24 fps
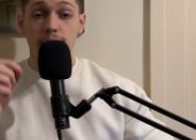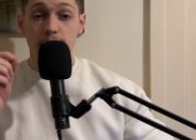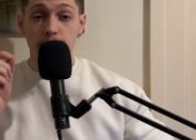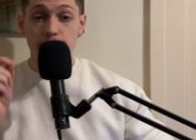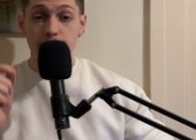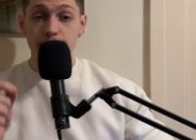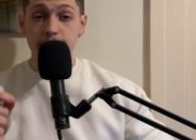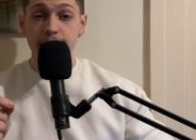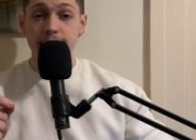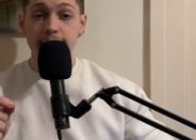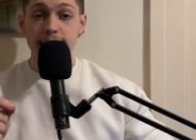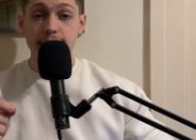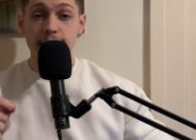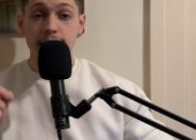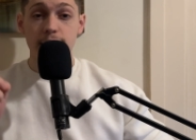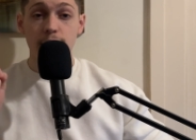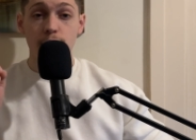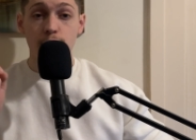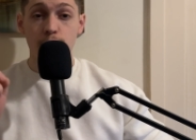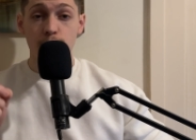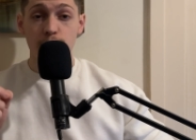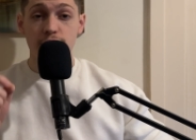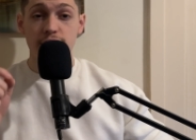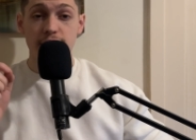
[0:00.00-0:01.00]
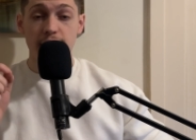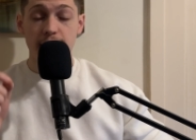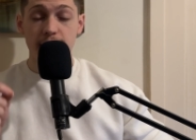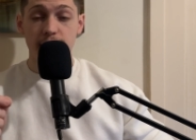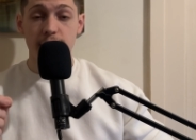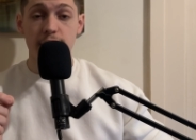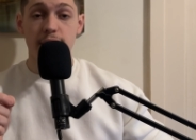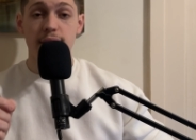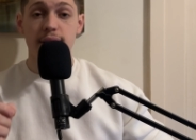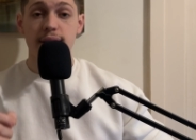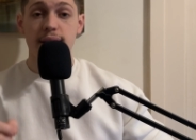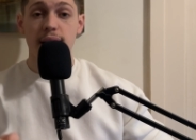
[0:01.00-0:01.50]
Defeating the
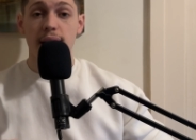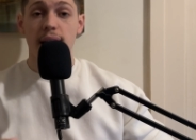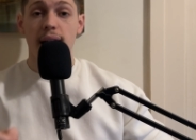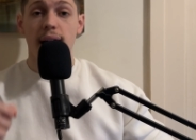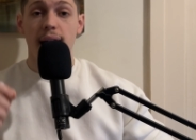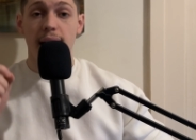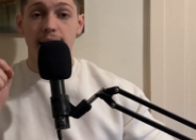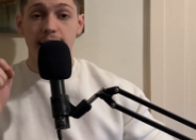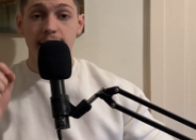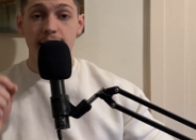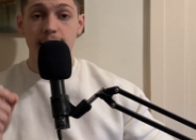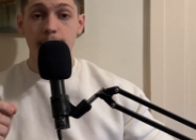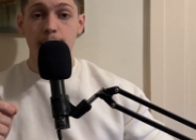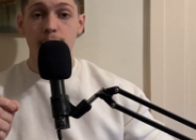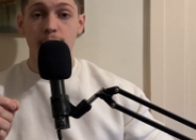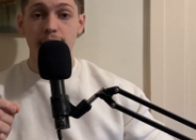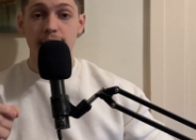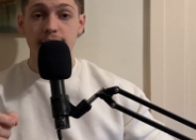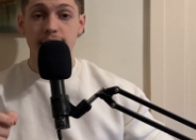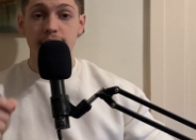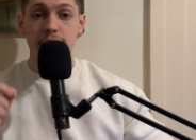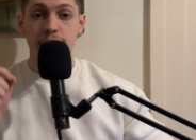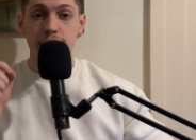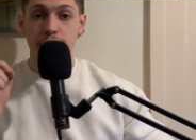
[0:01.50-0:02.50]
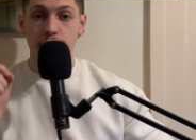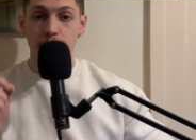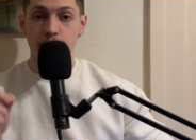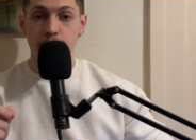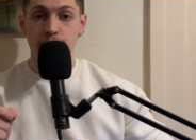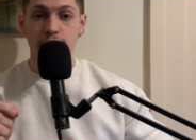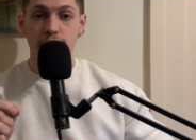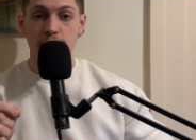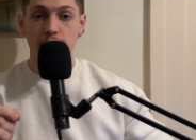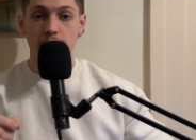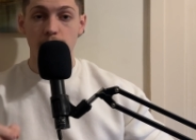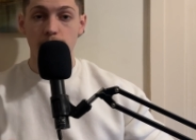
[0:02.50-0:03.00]
Crusaders and liberating
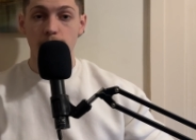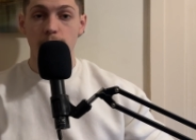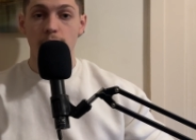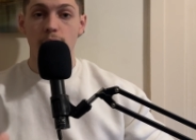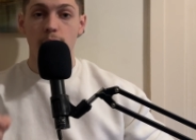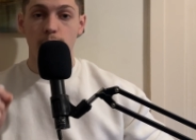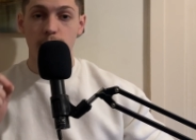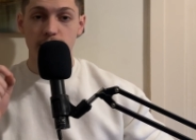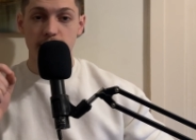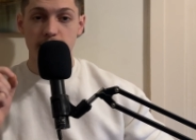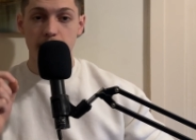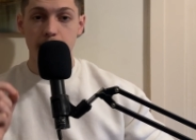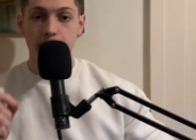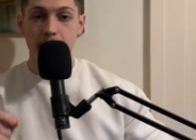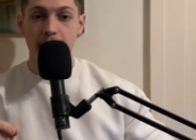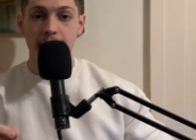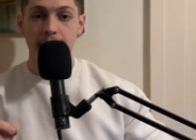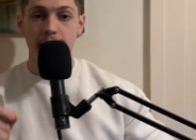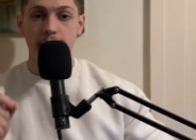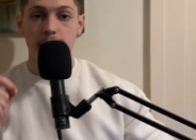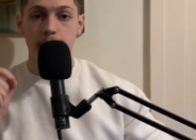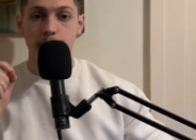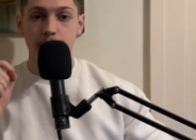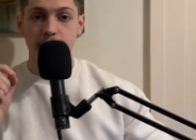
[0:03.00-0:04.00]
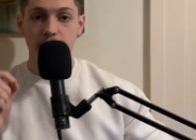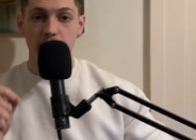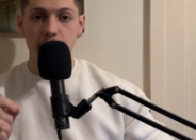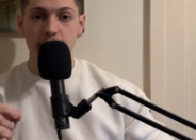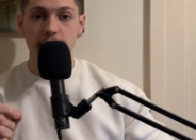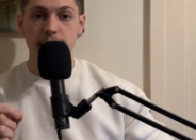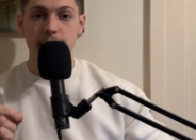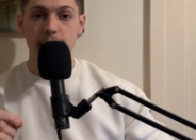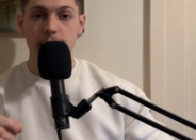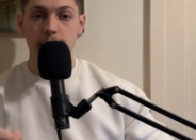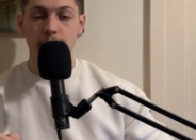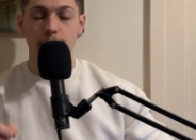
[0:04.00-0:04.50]
Jerusalem was the main
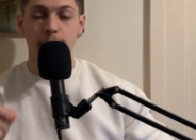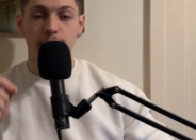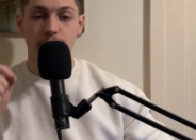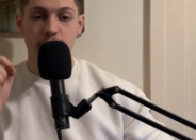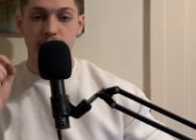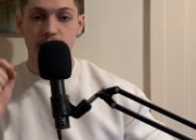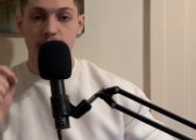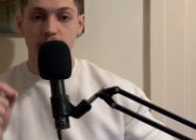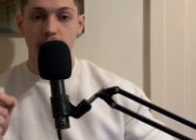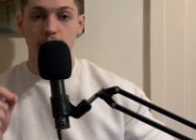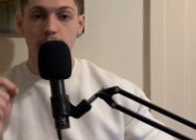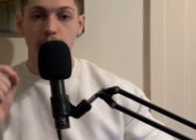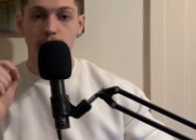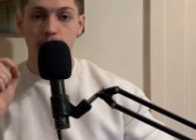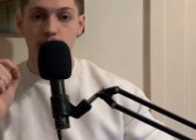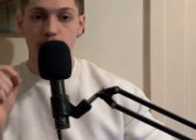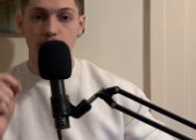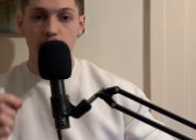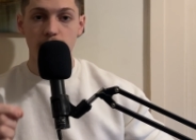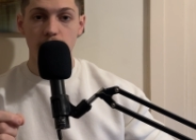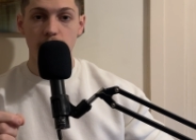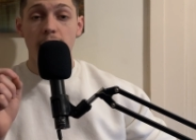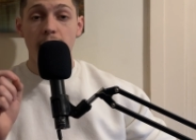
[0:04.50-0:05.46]
objective for Salahuddin.